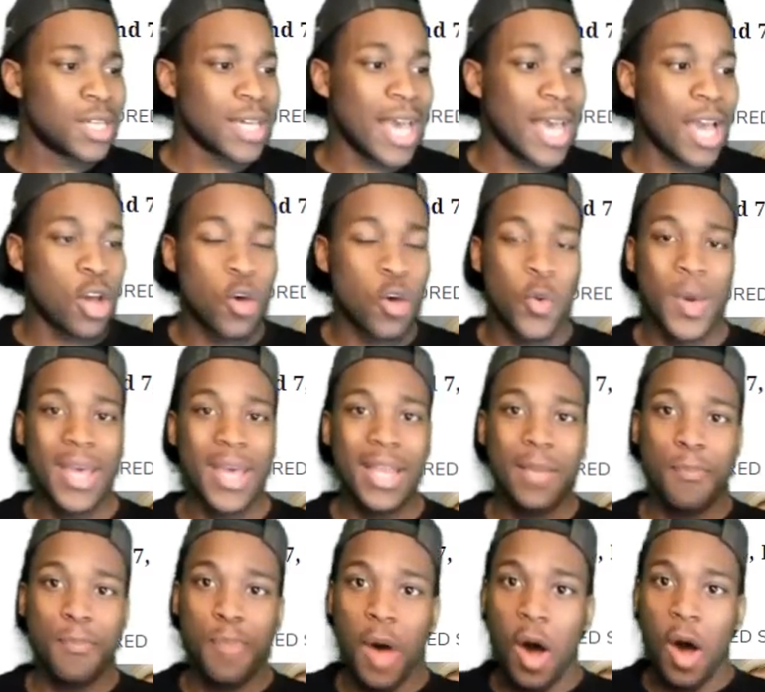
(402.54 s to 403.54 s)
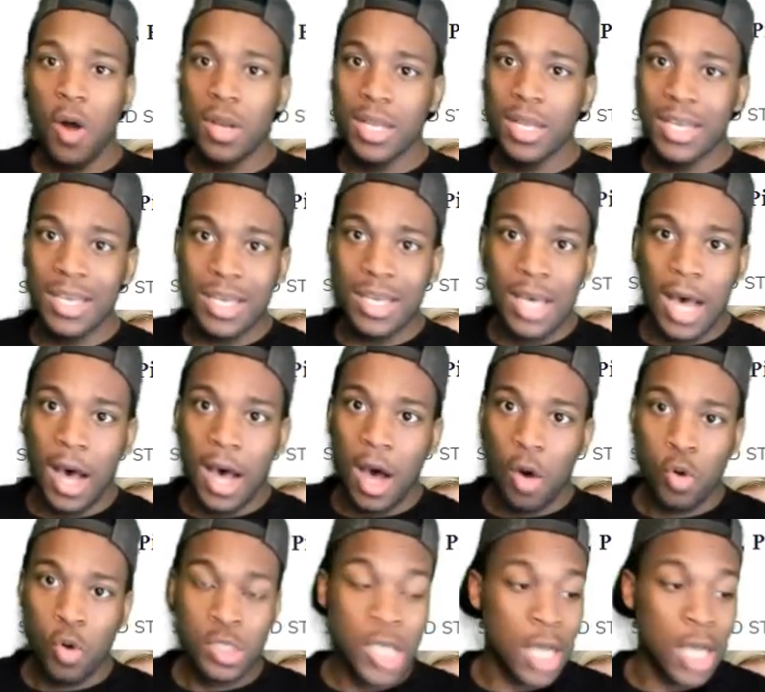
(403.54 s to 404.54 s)
at Quentin Poling, uh,
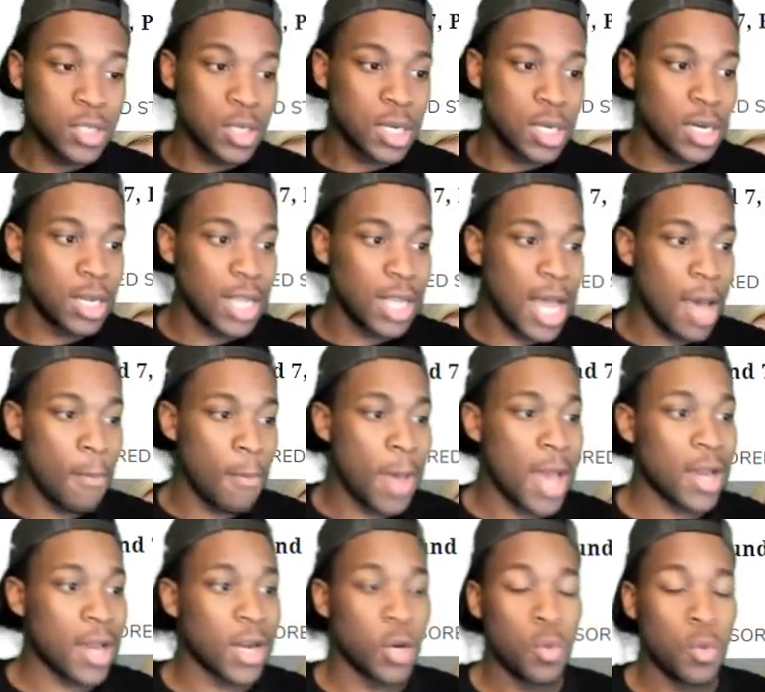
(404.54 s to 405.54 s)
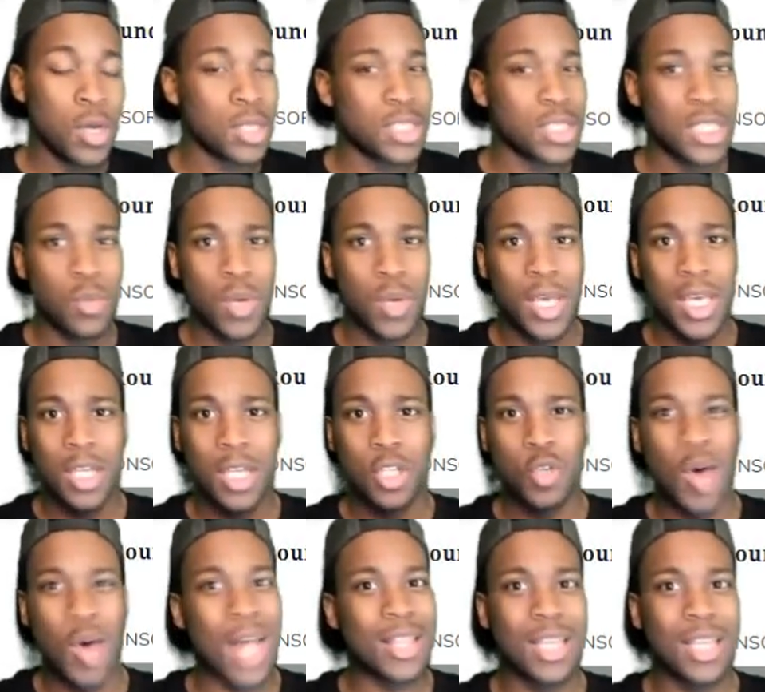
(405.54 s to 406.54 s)
who's also a good linebacker. We'll see what he could
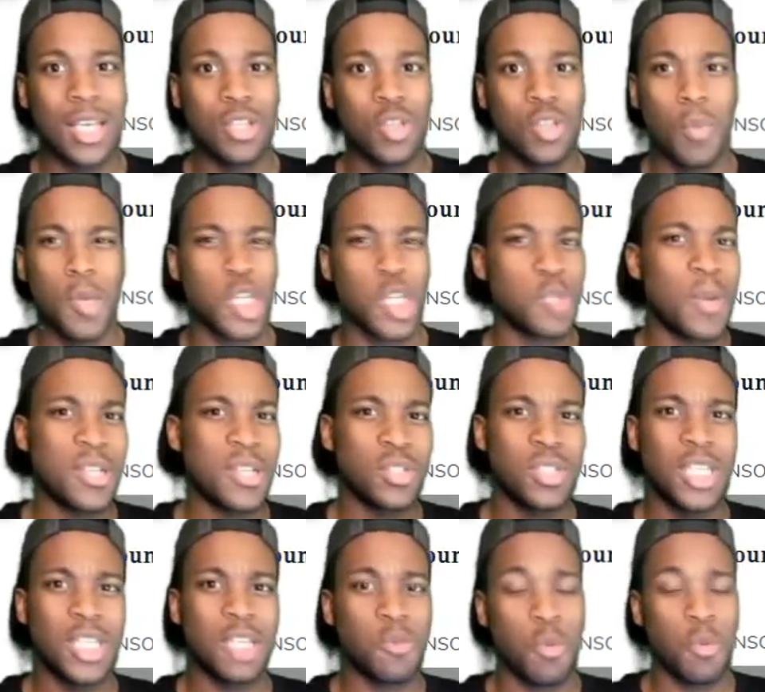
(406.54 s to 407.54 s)
do. I think he's going to be on special teams.